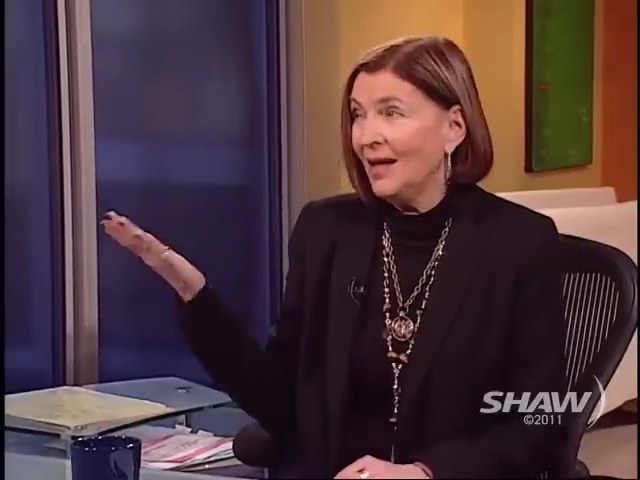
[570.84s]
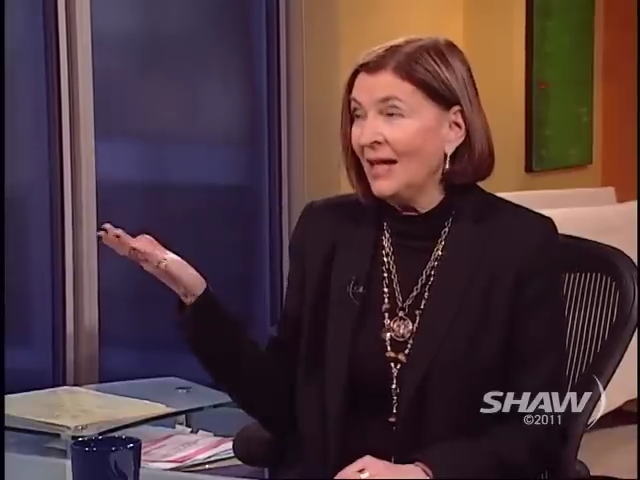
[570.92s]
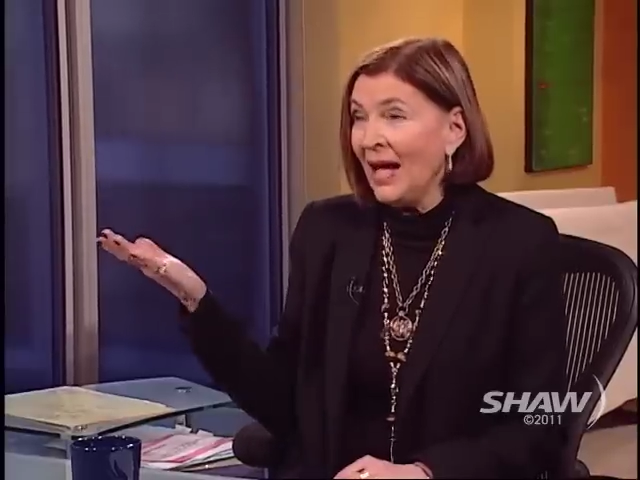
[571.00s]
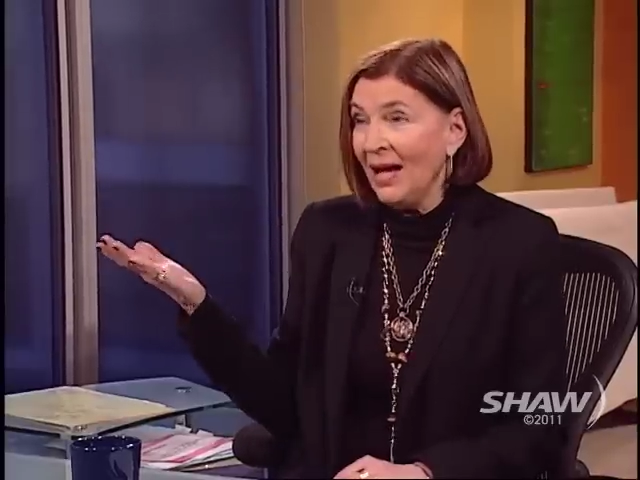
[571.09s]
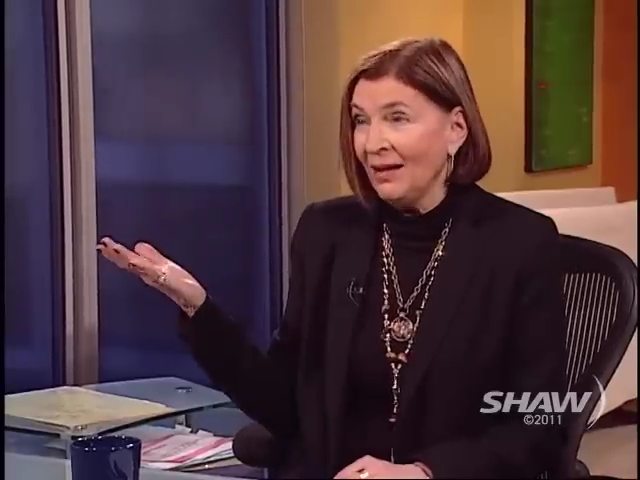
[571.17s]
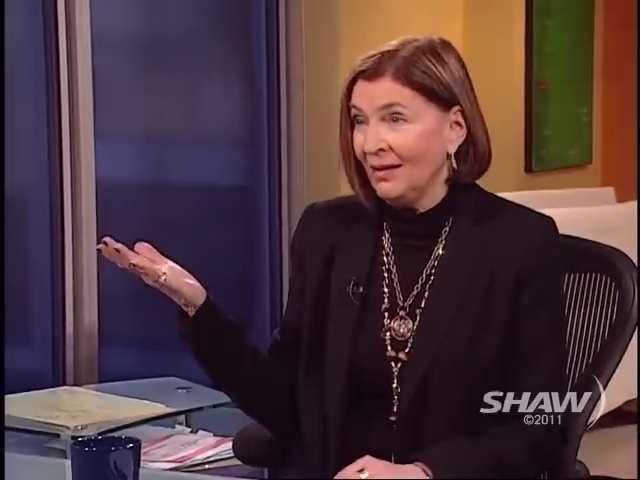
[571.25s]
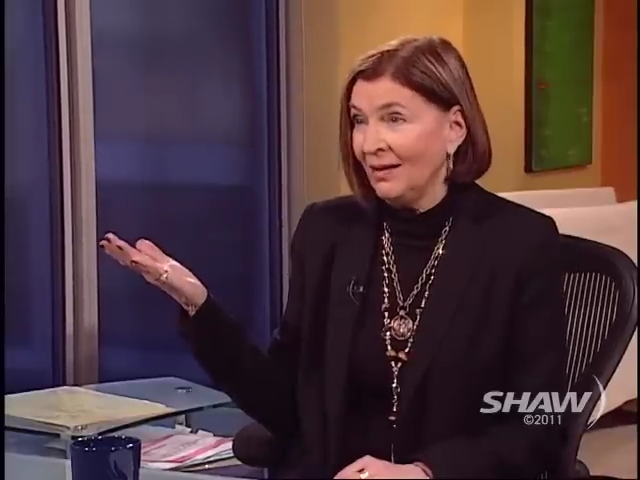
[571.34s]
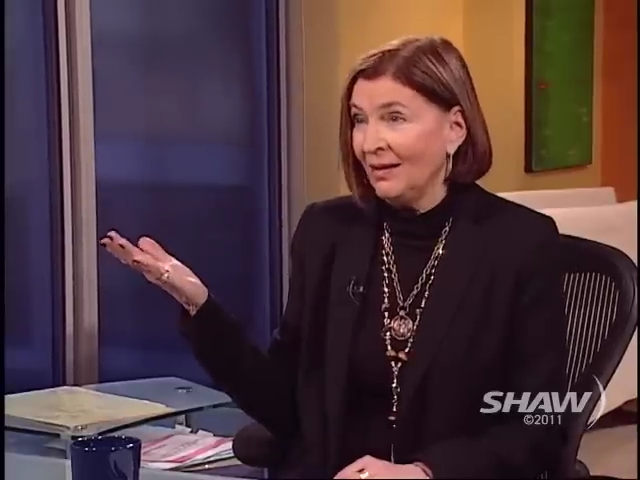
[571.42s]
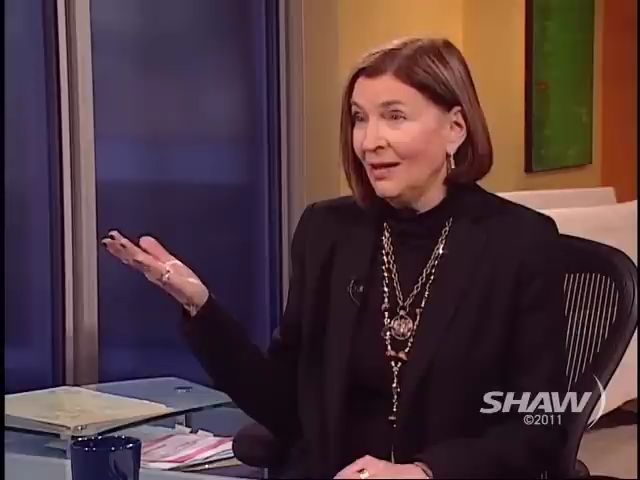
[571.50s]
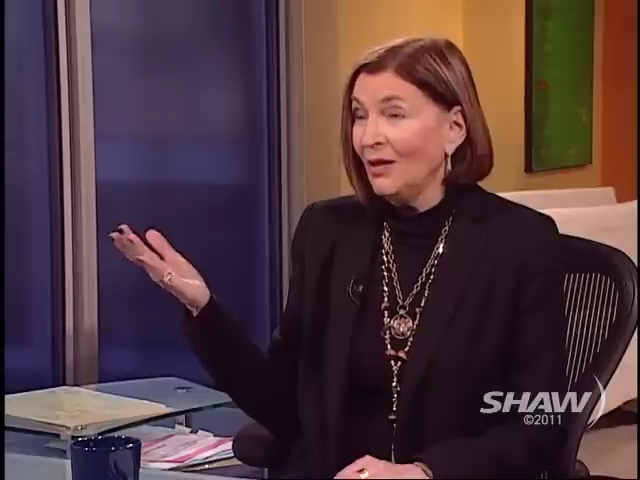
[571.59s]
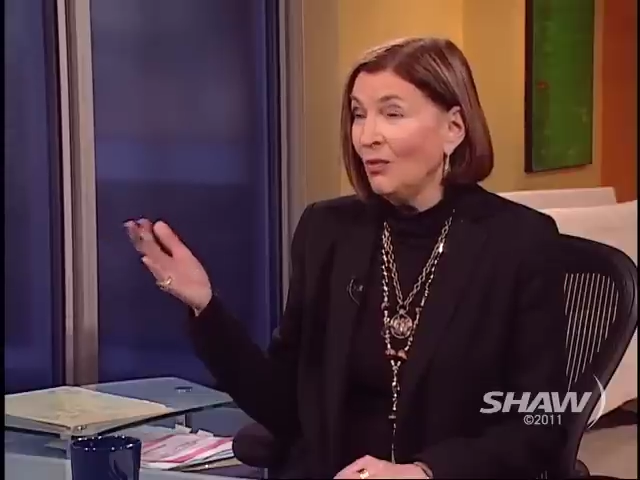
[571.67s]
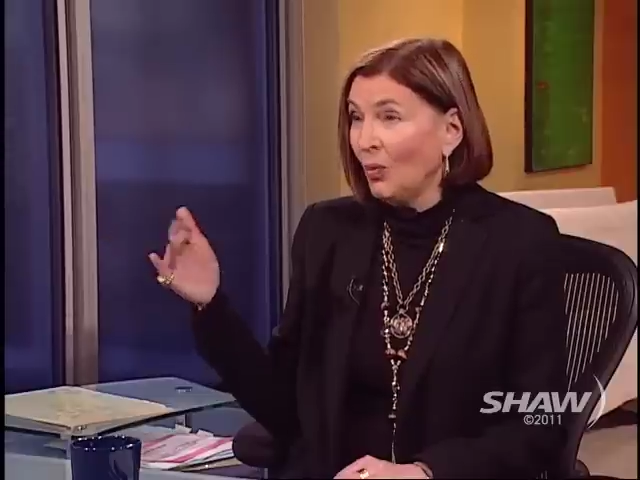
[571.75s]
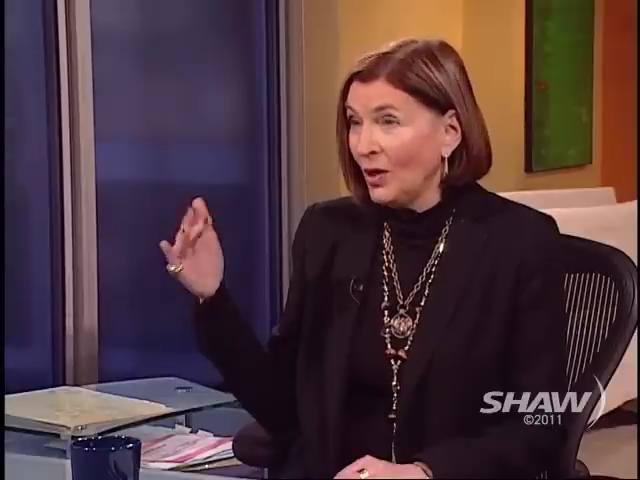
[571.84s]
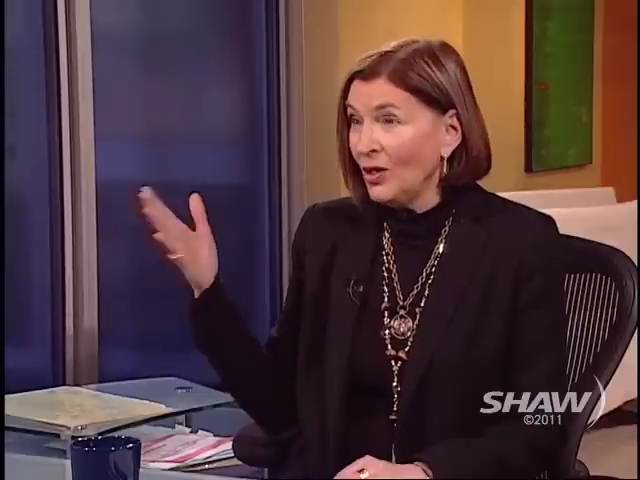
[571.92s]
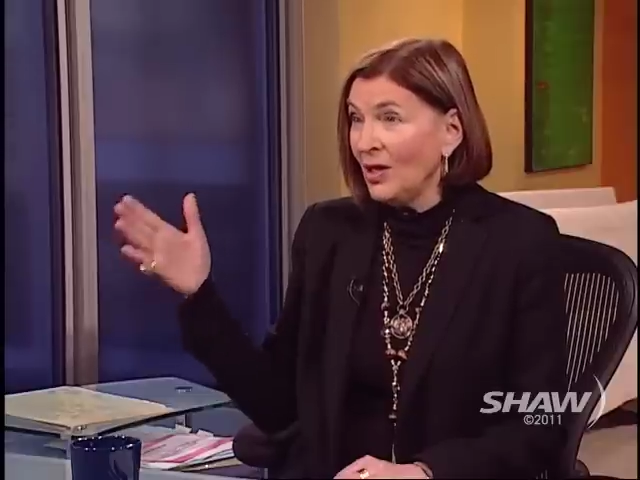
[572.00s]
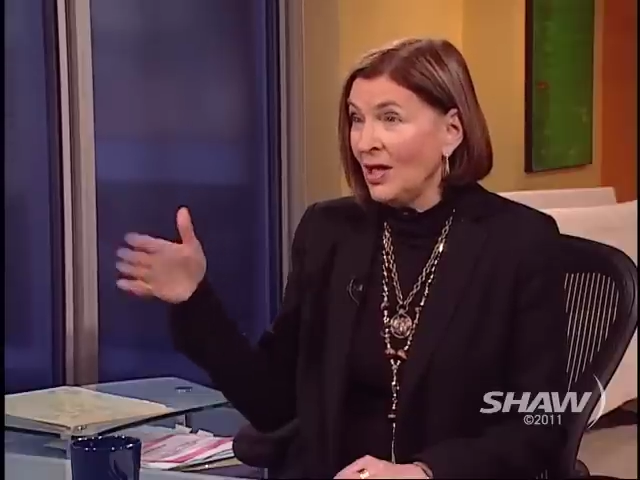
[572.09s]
again, when you